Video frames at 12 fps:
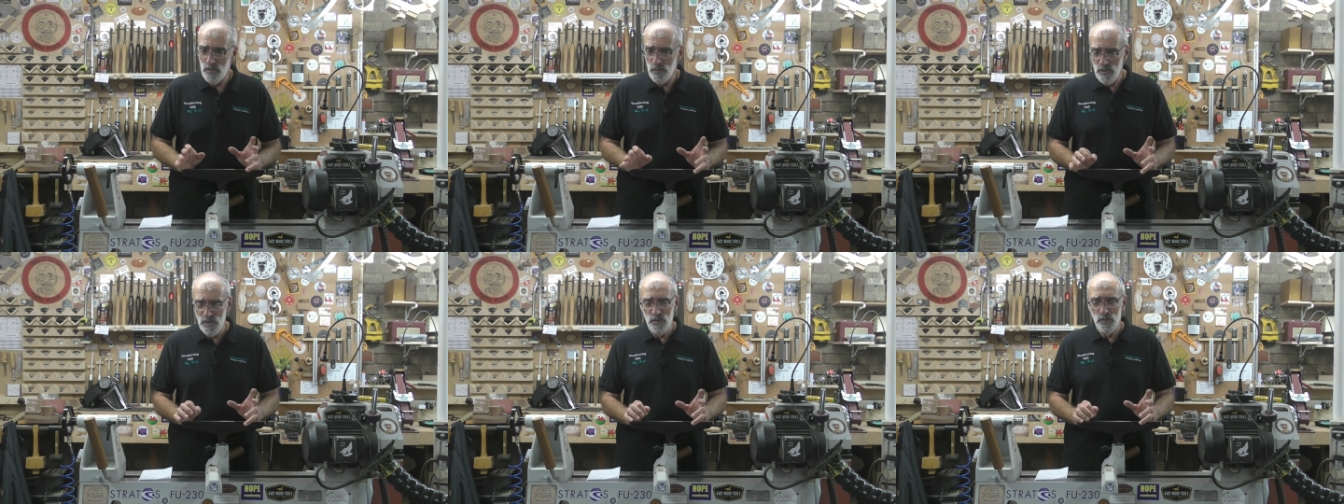so
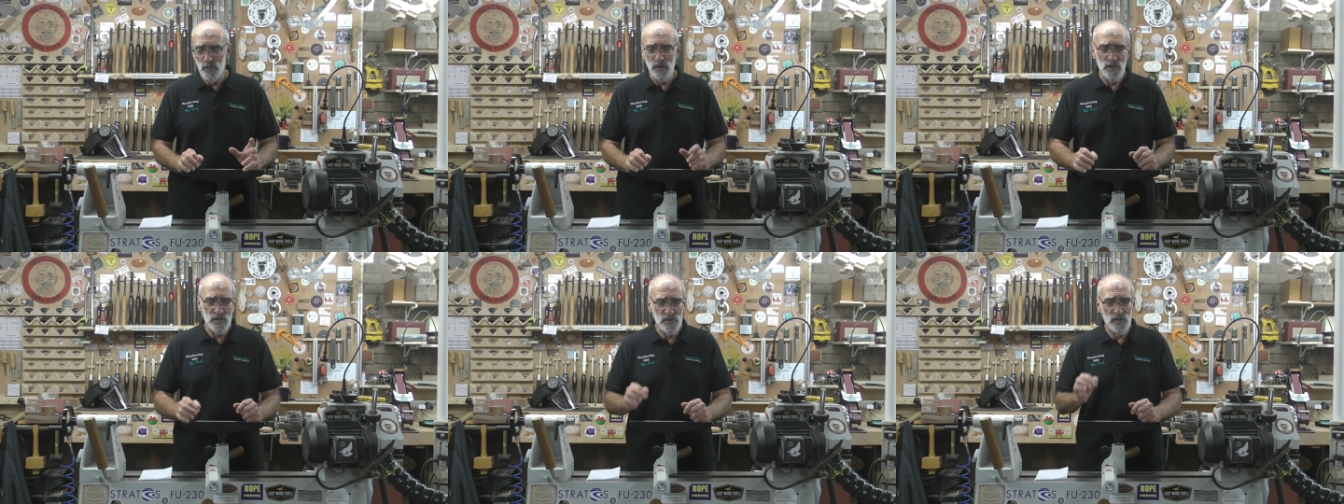soon
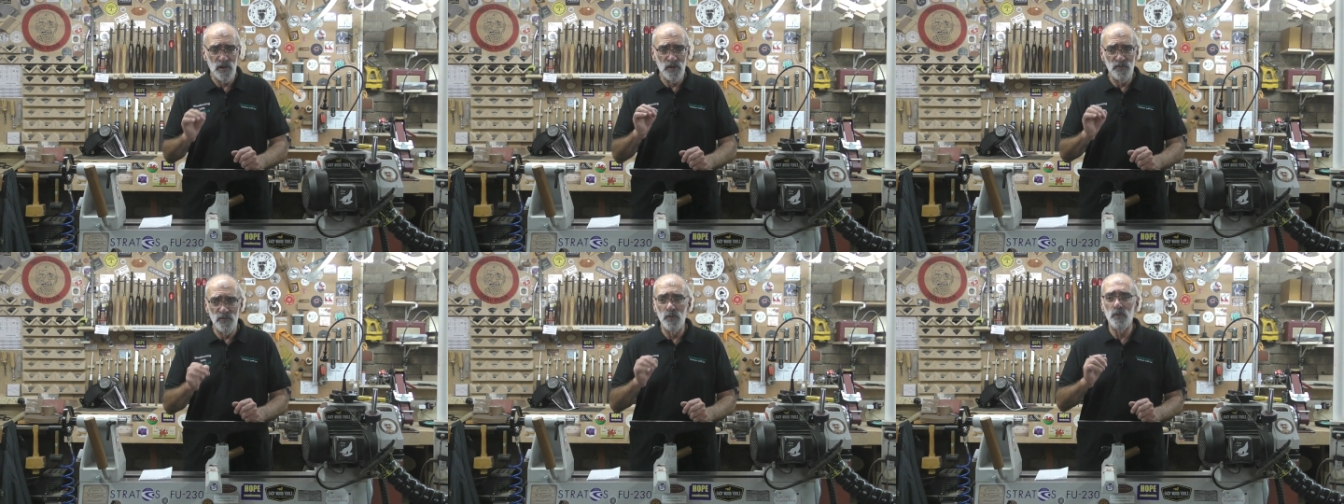is
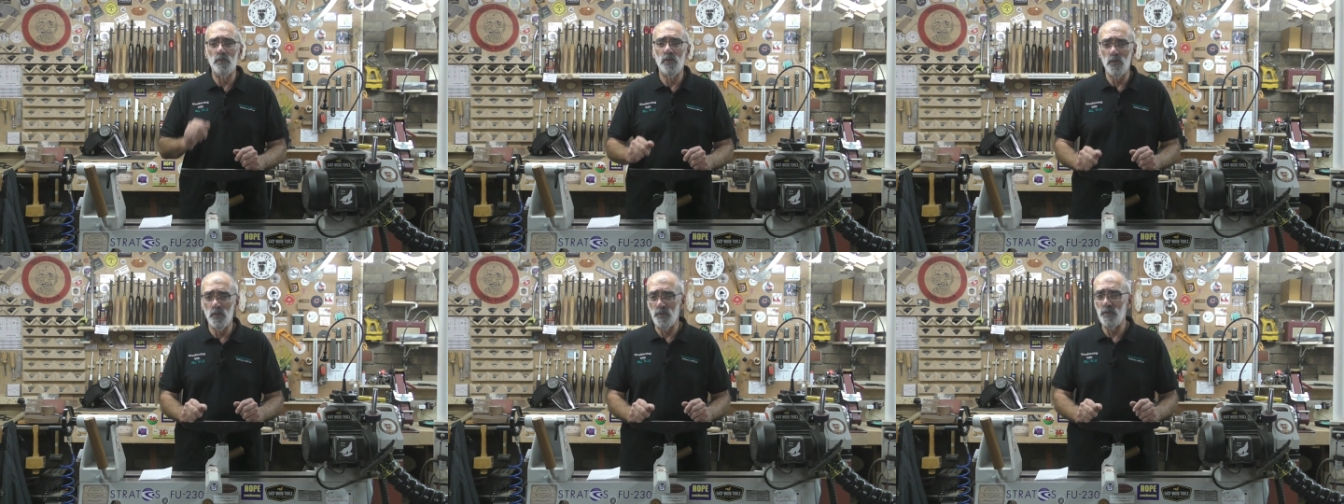a few
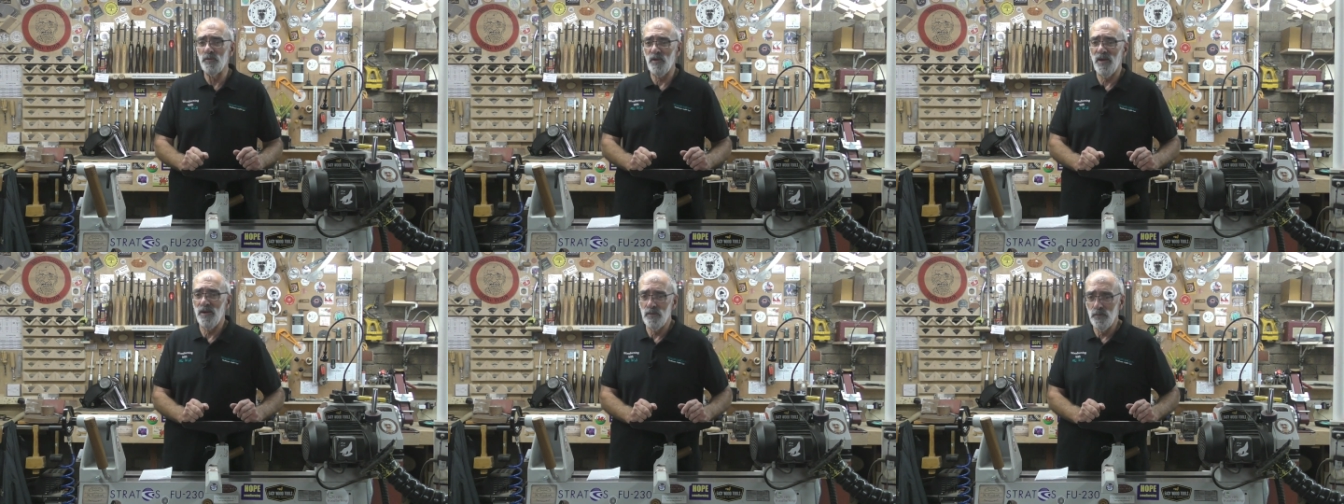important
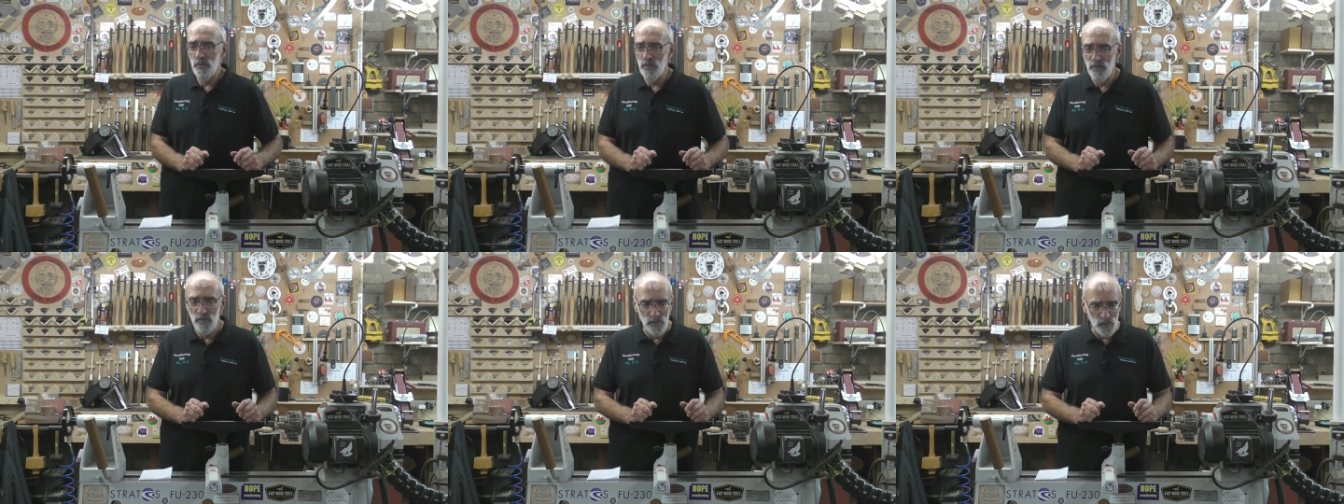and
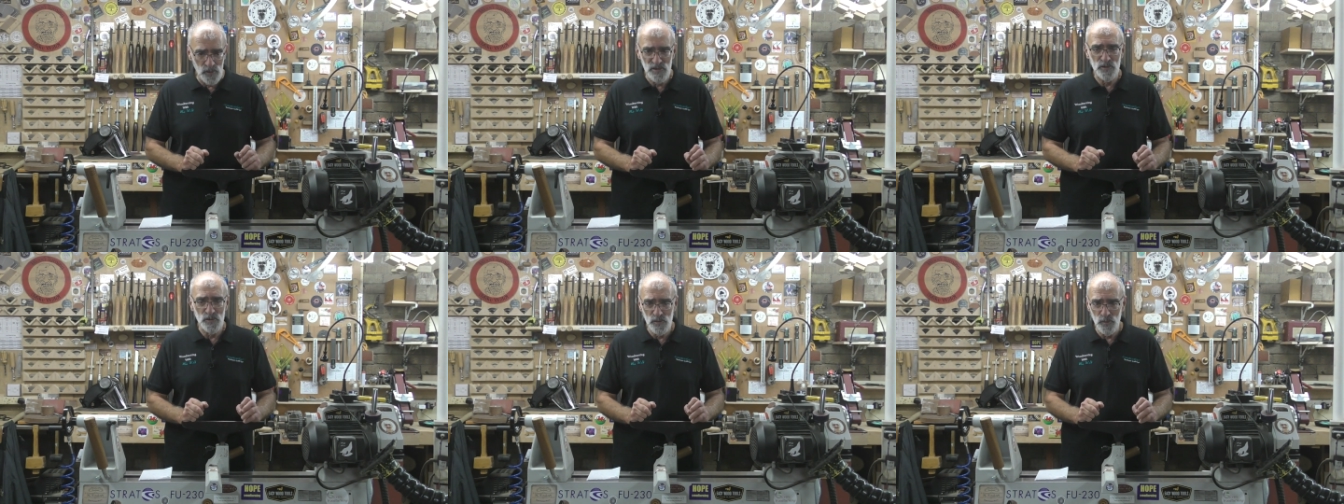pertinent
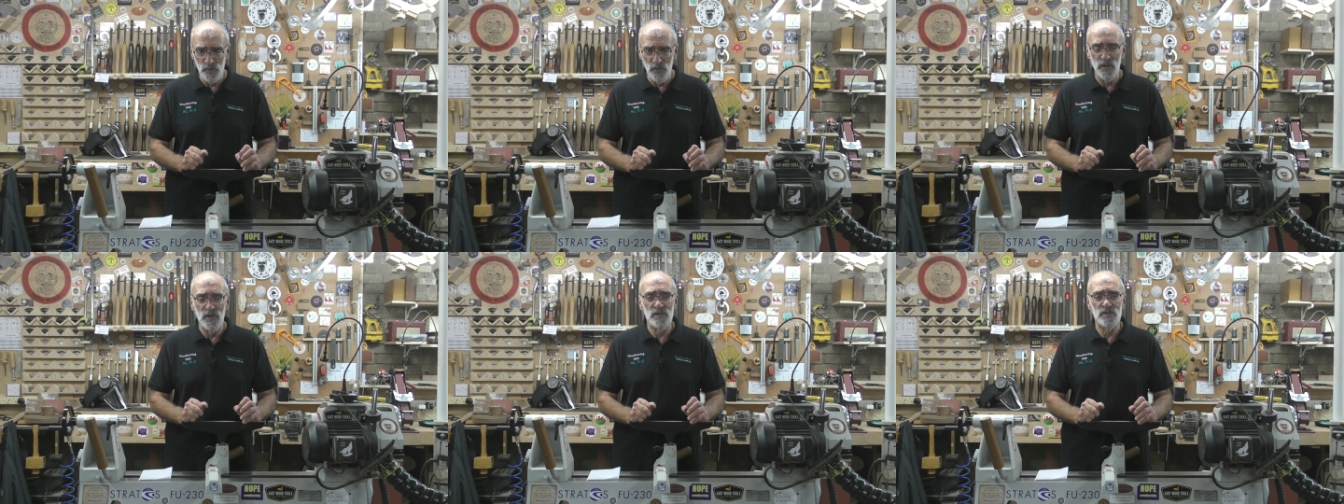questions were
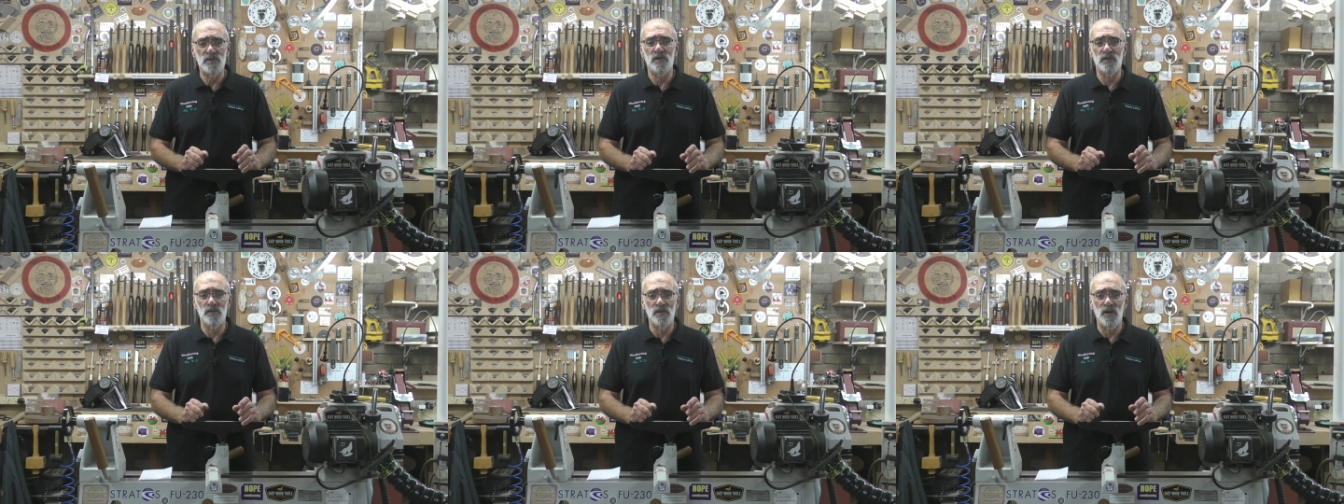raised
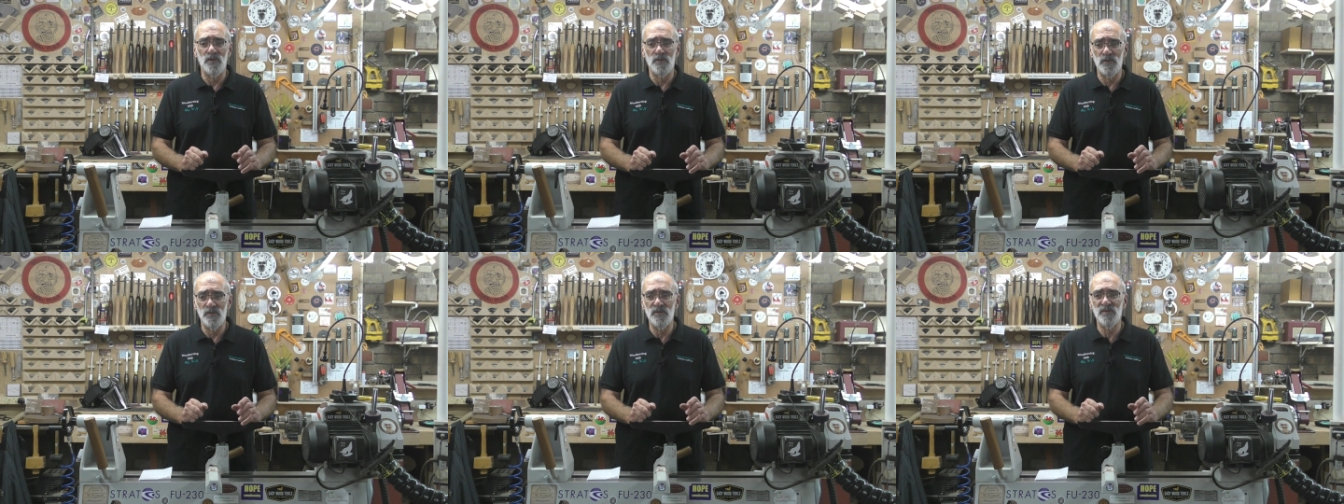and
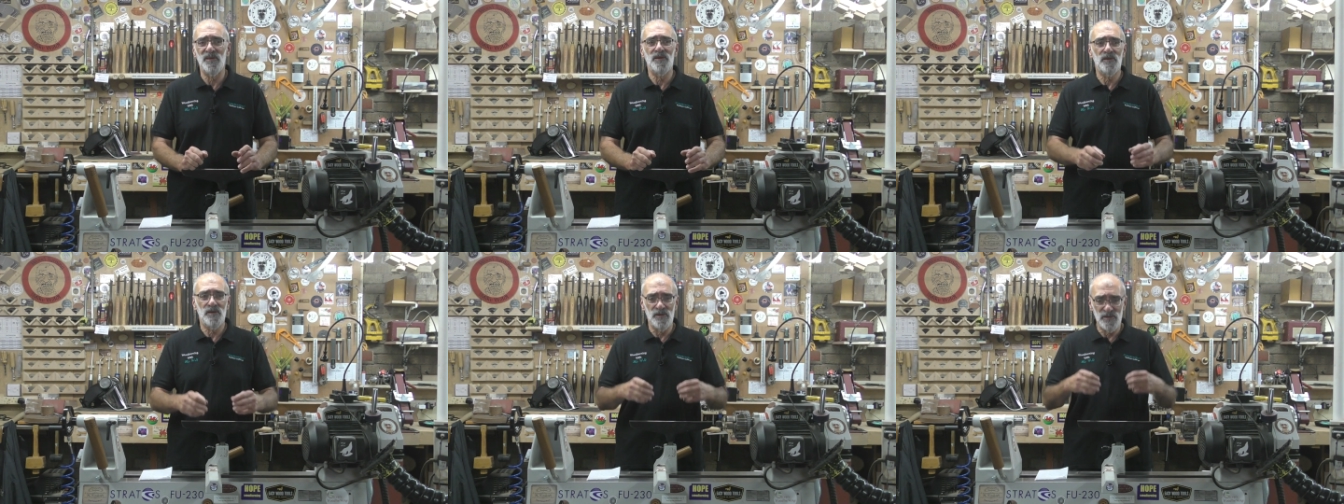I
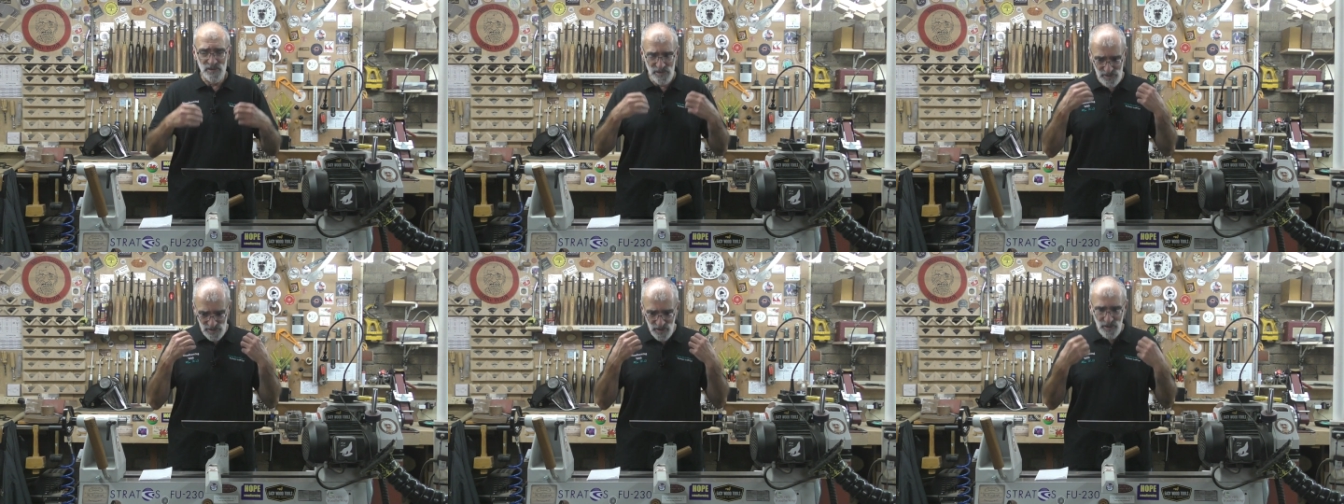think
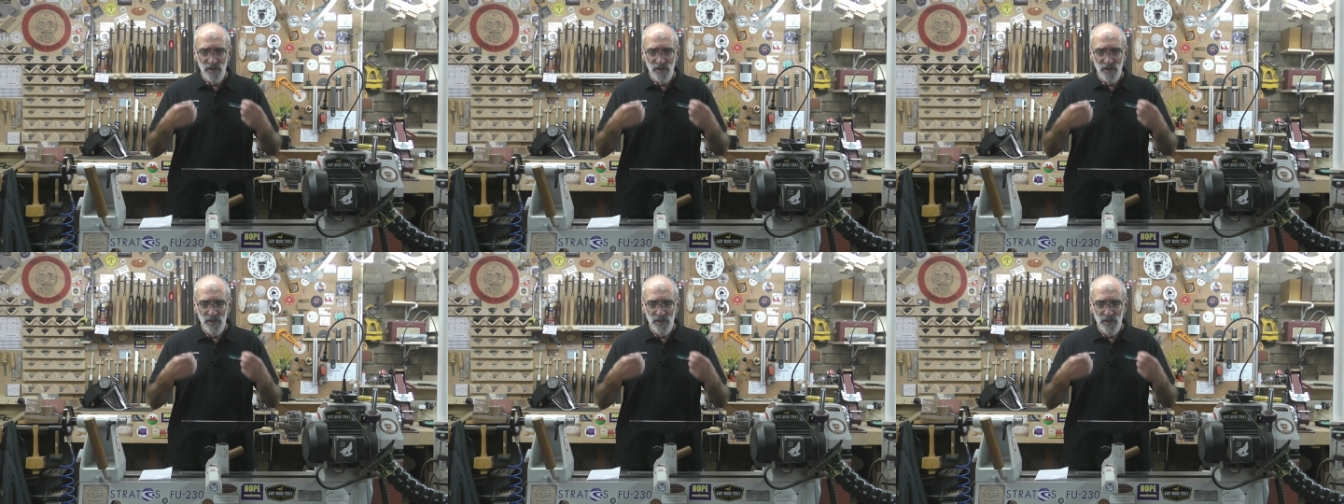it's